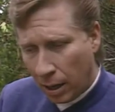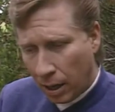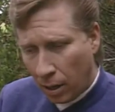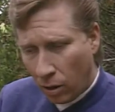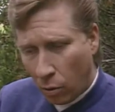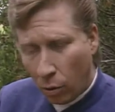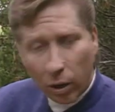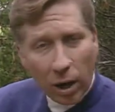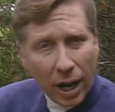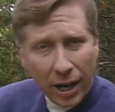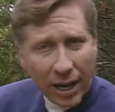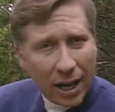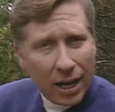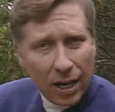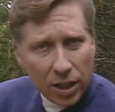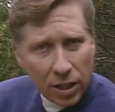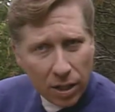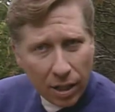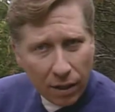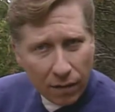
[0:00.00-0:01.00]
We're not
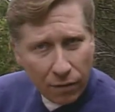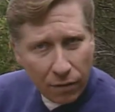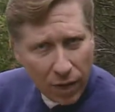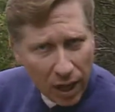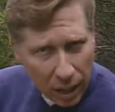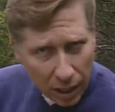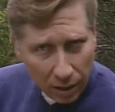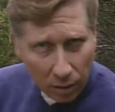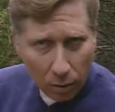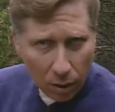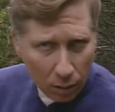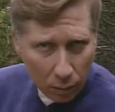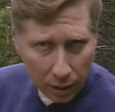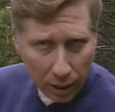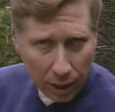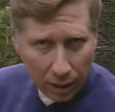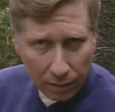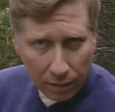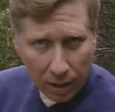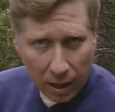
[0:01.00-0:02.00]
getting to the feeling when we
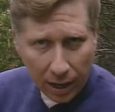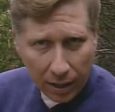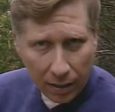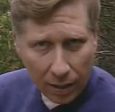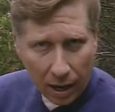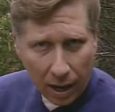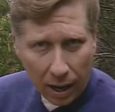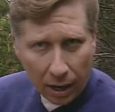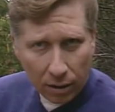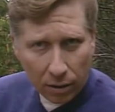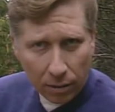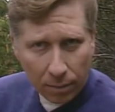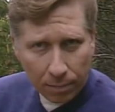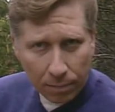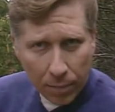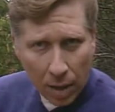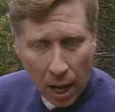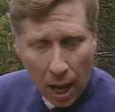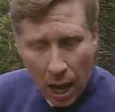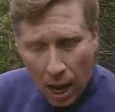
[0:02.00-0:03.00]
live like that.
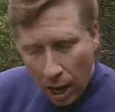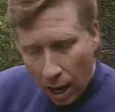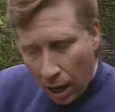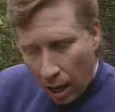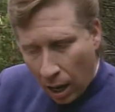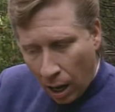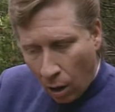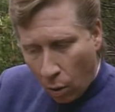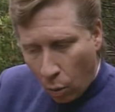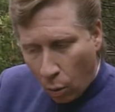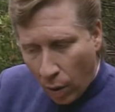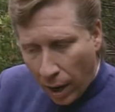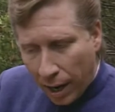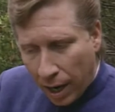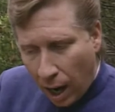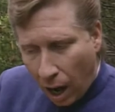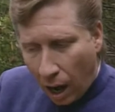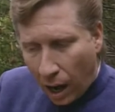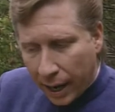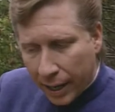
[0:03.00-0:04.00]
When
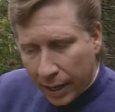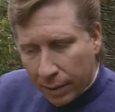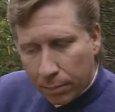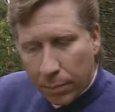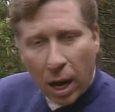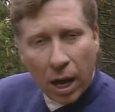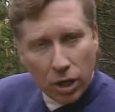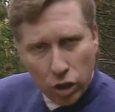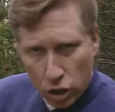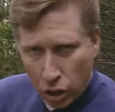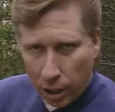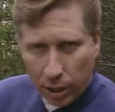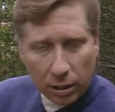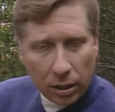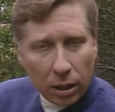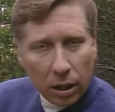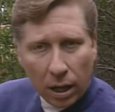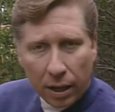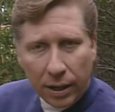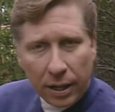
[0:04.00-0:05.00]
I am not
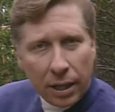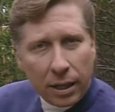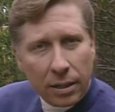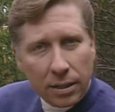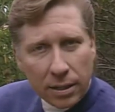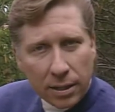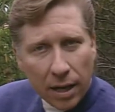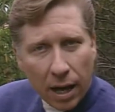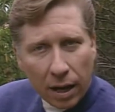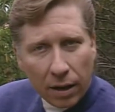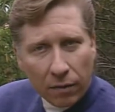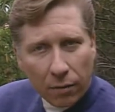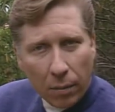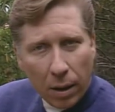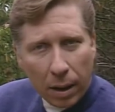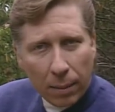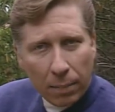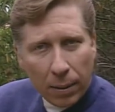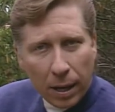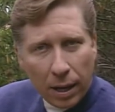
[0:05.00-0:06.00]
gentle on the inside of
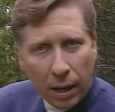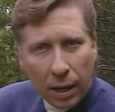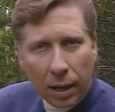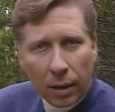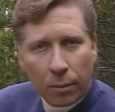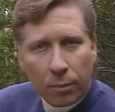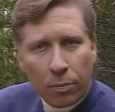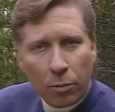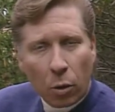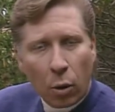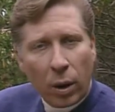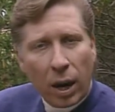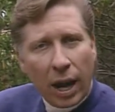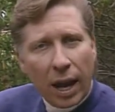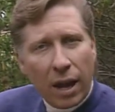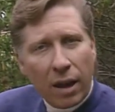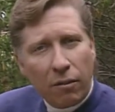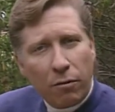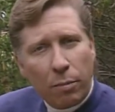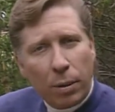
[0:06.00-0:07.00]
my being, when I
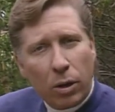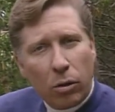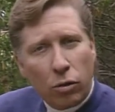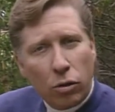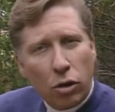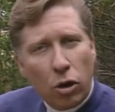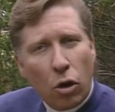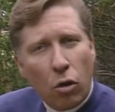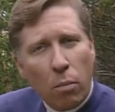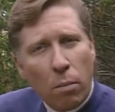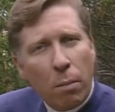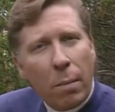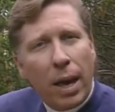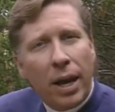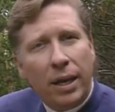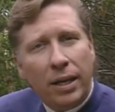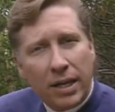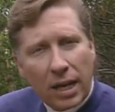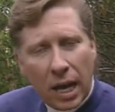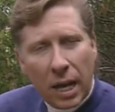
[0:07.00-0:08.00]
have built no
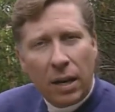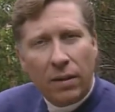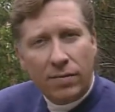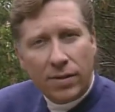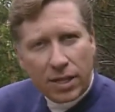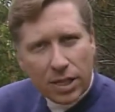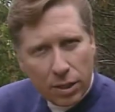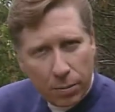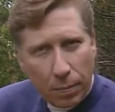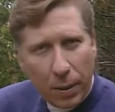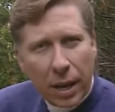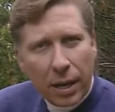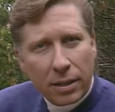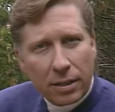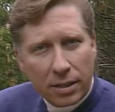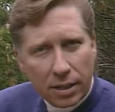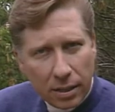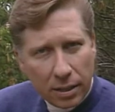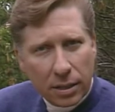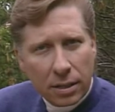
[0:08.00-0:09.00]
meditative
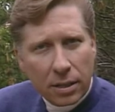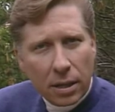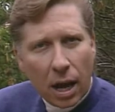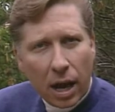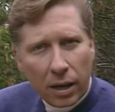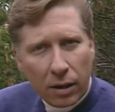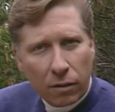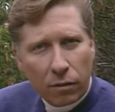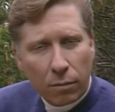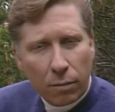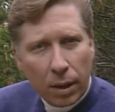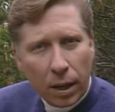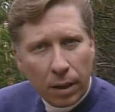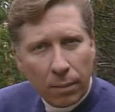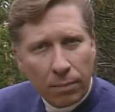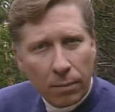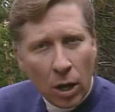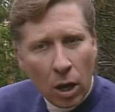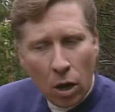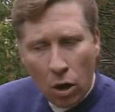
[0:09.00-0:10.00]
space inside of me
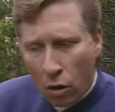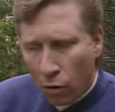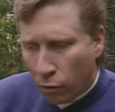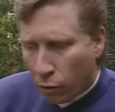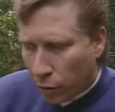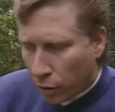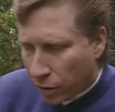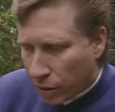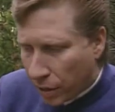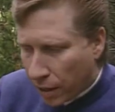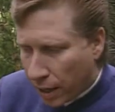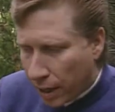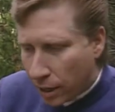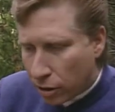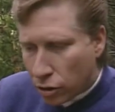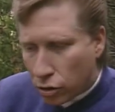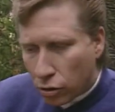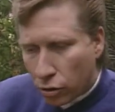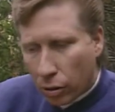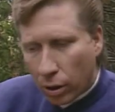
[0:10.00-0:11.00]
for
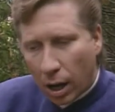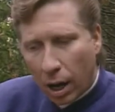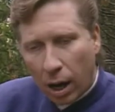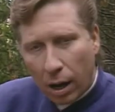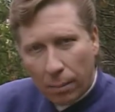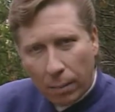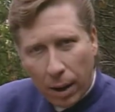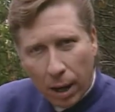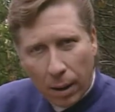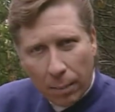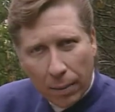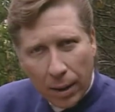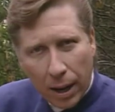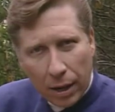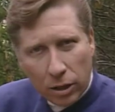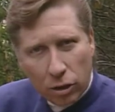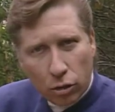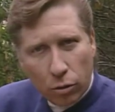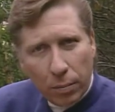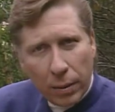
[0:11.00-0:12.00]
things to come up
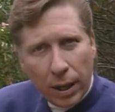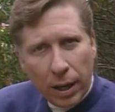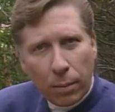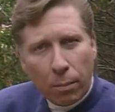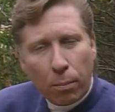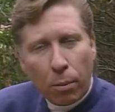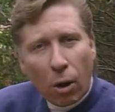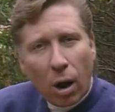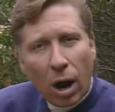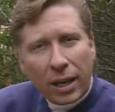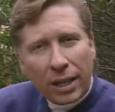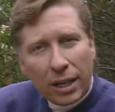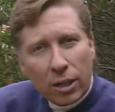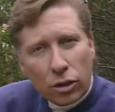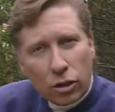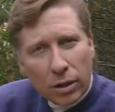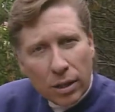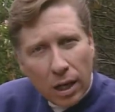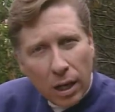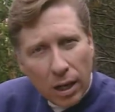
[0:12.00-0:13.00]
and to be brought
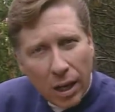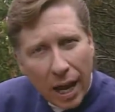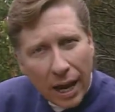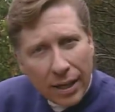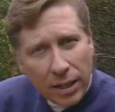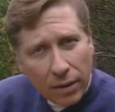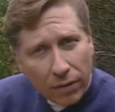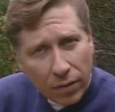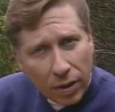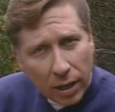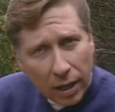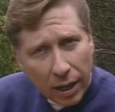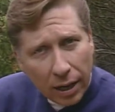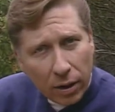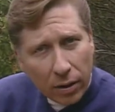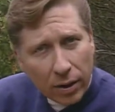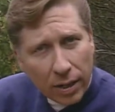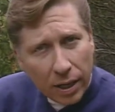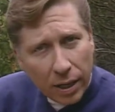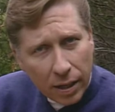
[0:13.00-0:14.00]
into the light of
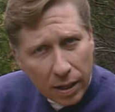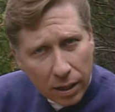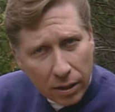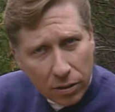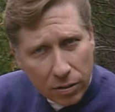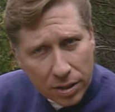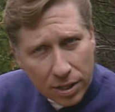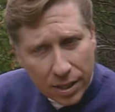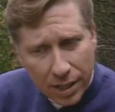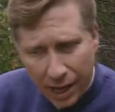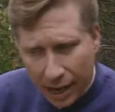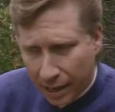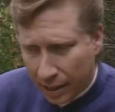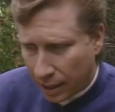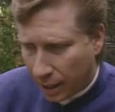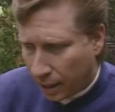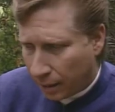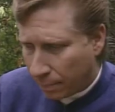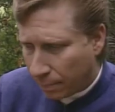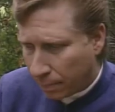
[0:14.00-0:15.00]
clarity and
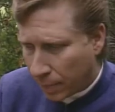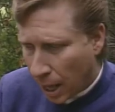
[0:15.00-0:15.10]
understanding,